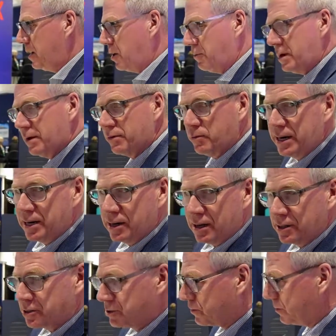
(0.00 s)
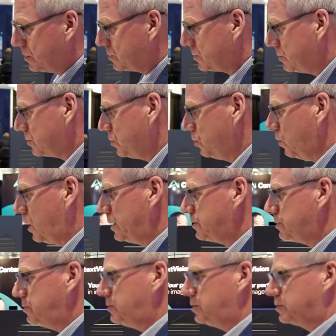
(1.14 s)
And we have a radiologist, for instance, who
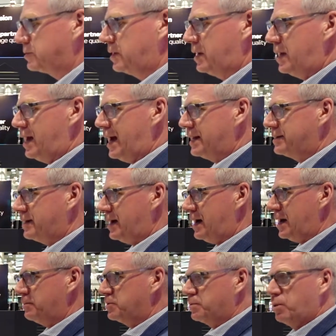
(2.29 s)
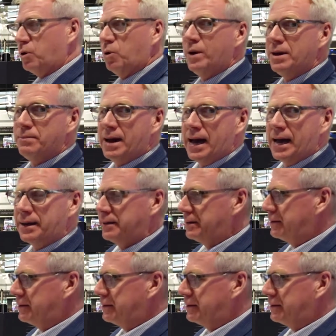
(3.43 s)
wants to just, at times, pull way back,